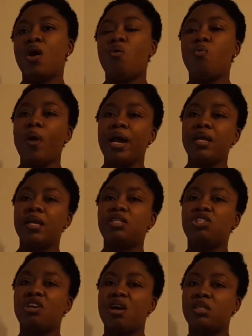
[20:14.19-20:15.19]
When a
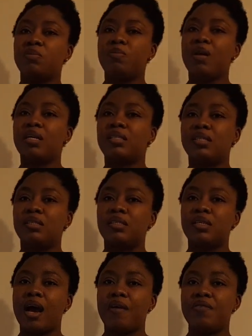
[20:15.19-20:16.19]
transplant is
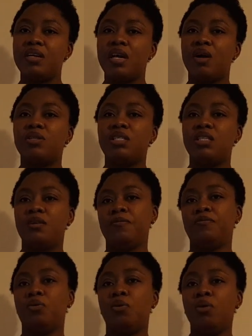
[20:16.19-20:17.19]
carried out,
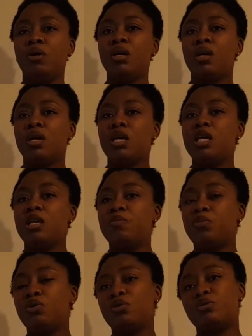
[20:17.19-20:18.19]
therefore,
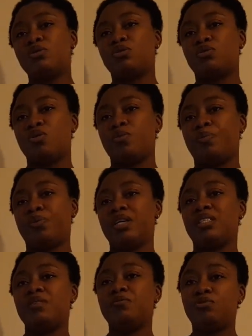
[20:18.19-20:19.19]

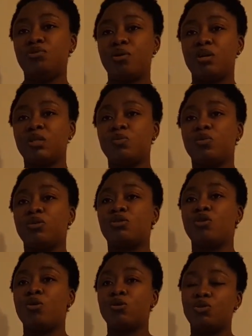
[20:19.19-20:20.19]
immunosuppressive drugs
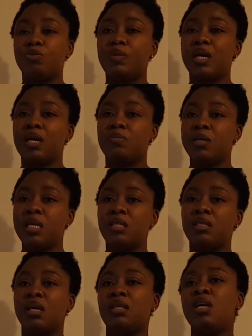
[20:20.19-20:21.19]
must also be
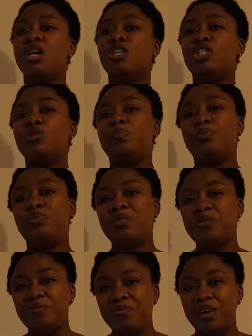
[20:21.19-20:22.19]
administered to
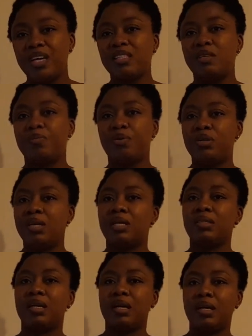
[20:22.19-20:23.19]
prevent the body
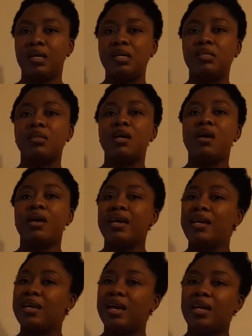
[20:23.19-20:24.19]
attacking it
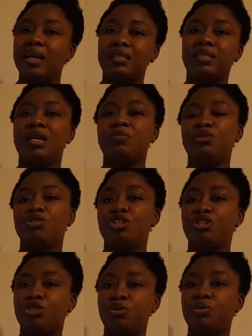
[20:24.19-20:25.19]
in an attempt to
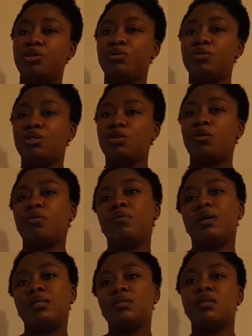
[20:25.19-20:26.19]
introduce
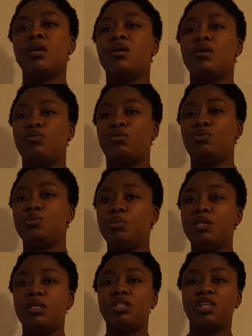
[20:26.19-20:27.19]
tolerance to
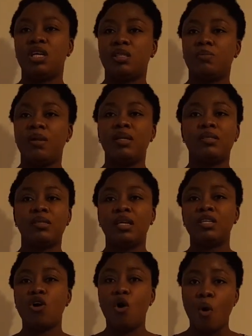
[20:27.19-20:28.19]
the
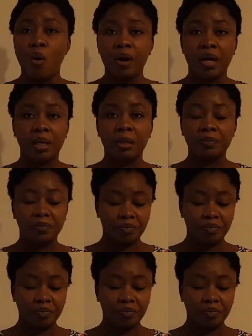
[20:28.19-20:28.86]
transplanted organ.